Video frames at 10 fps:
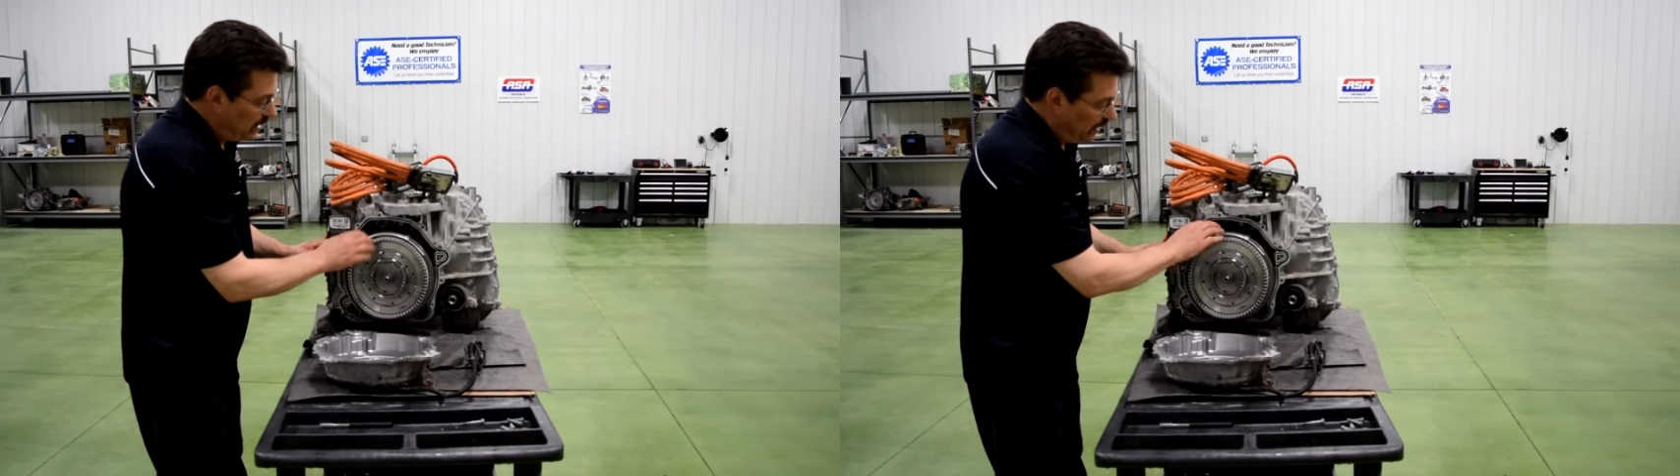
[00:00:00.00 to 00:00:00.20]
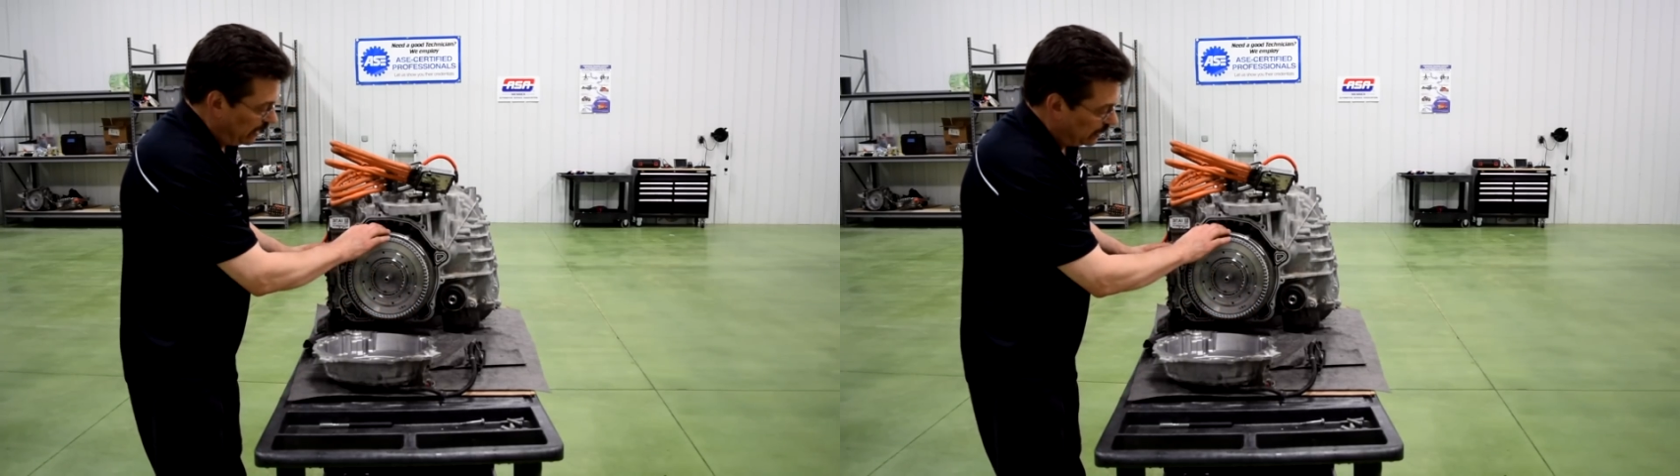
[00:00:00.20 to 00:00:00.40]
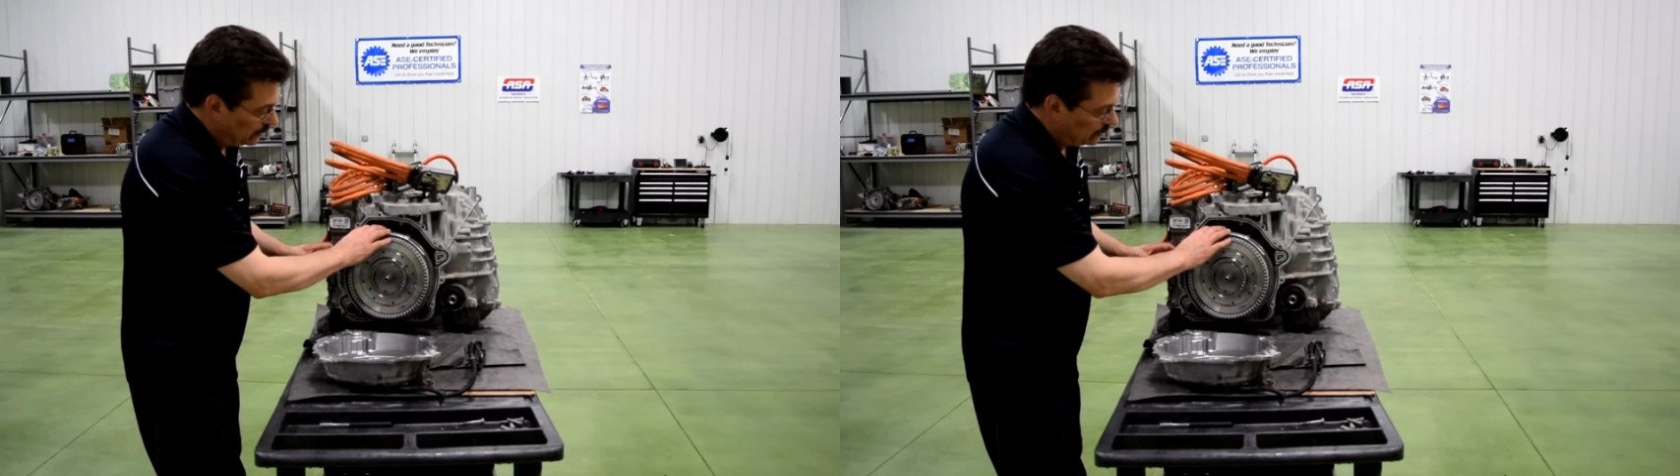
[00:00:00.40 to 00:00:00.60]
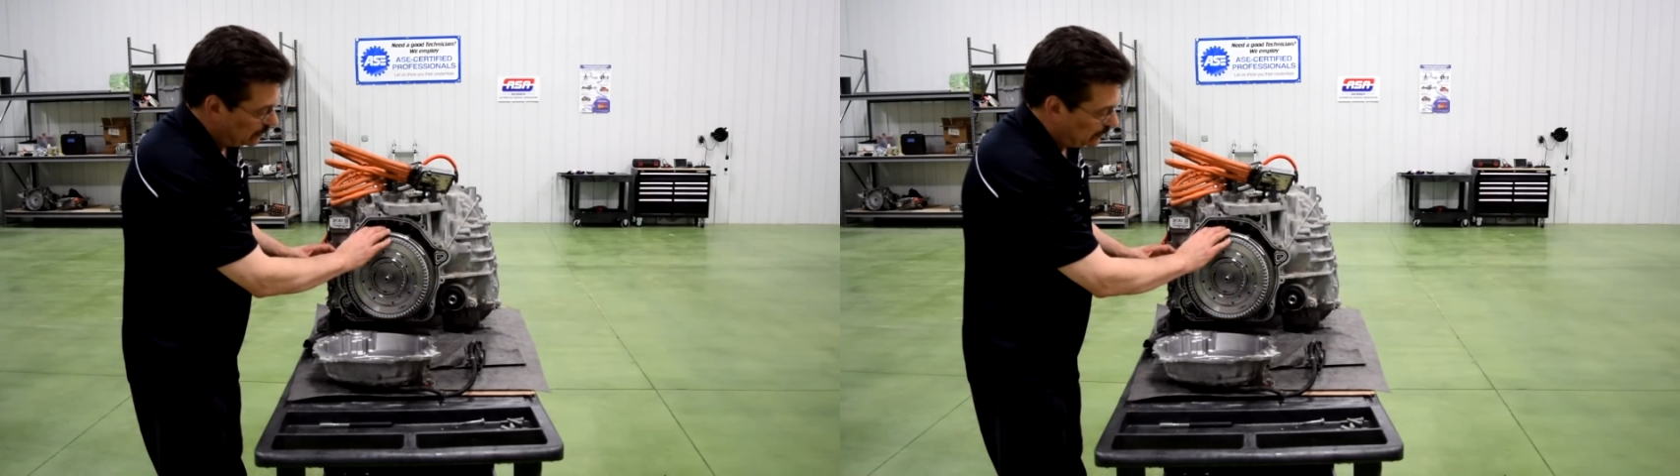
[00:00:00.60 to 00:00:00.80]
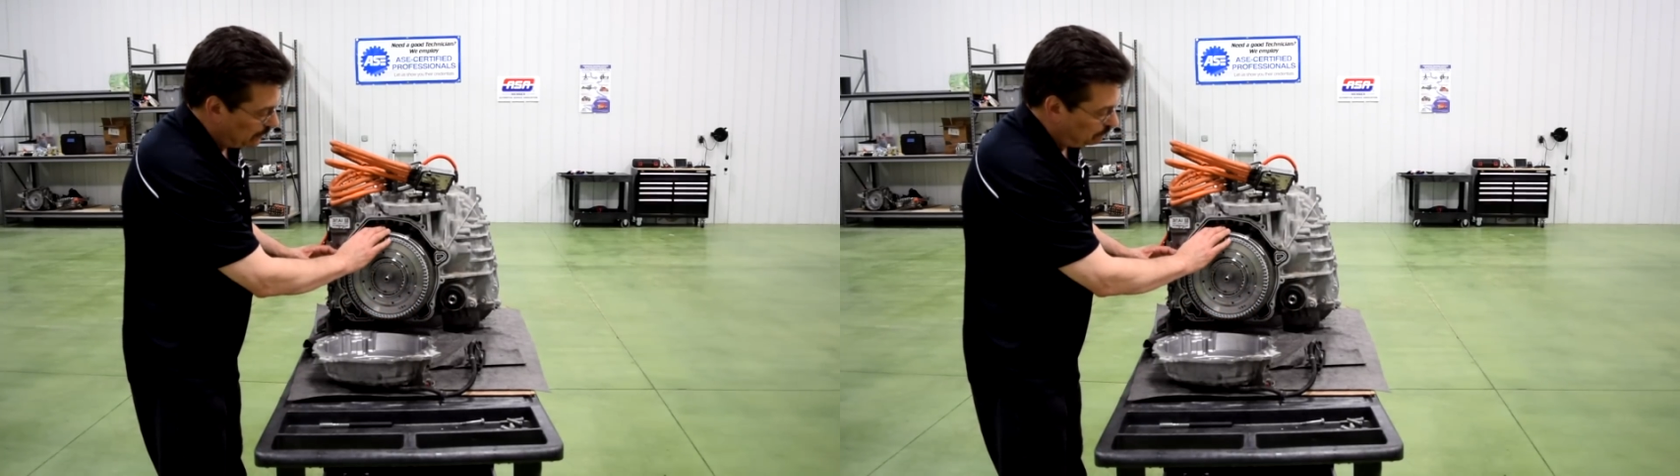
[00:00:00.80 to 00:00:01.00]
And
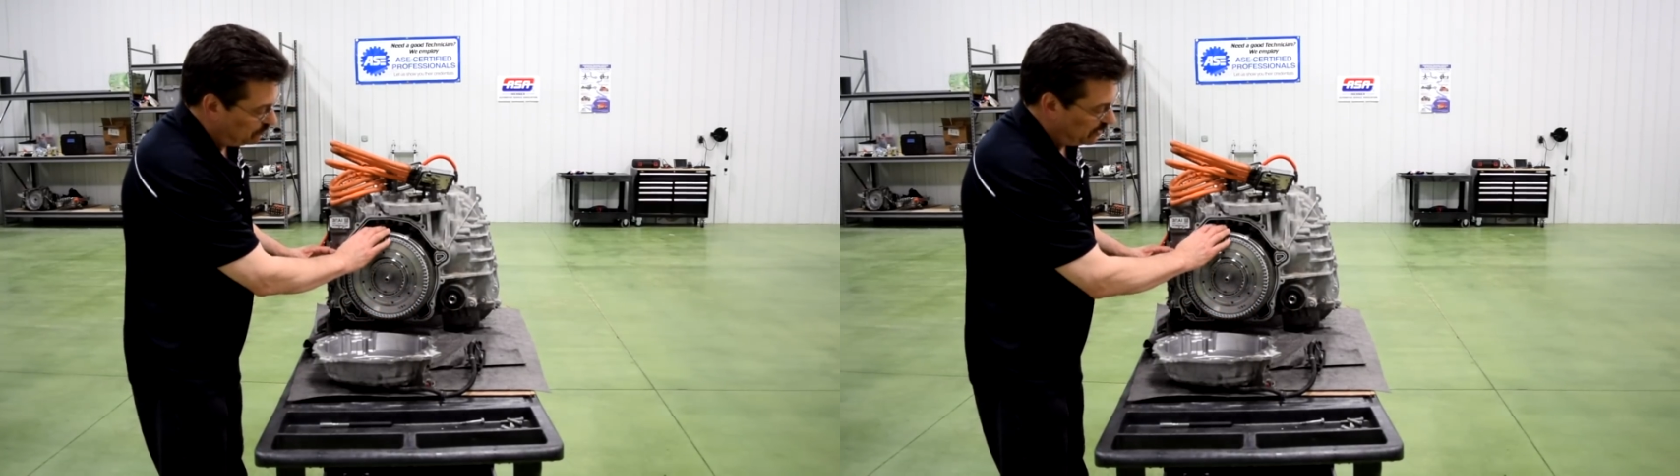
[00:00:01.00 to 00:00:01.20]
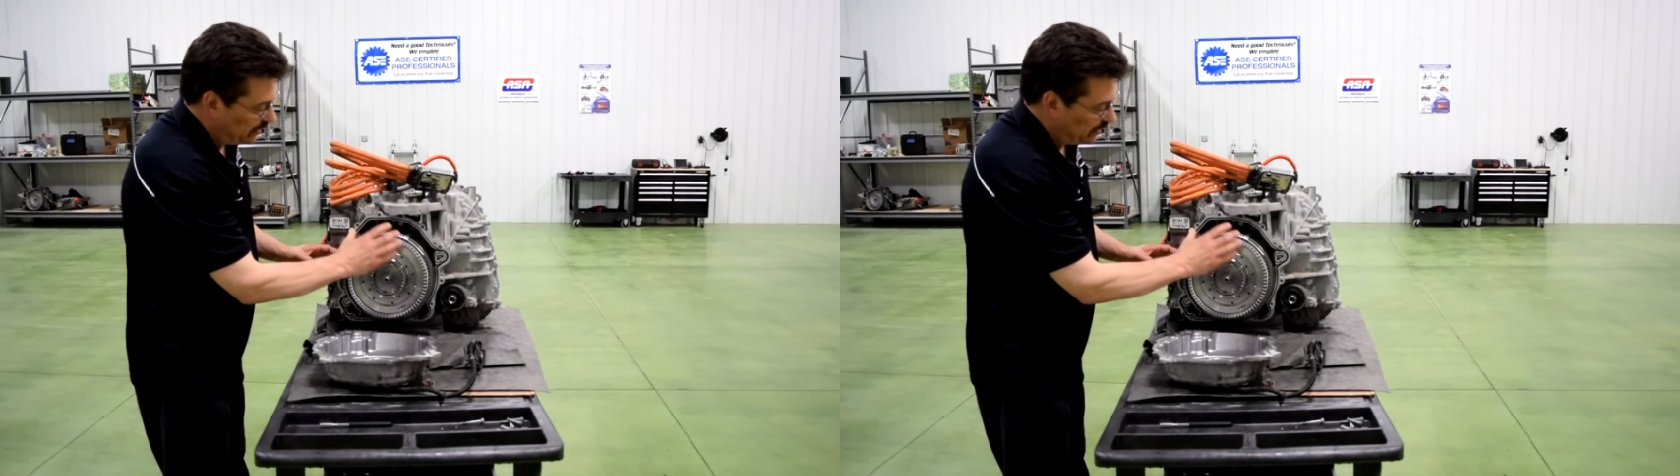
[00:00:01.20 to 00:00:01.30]
then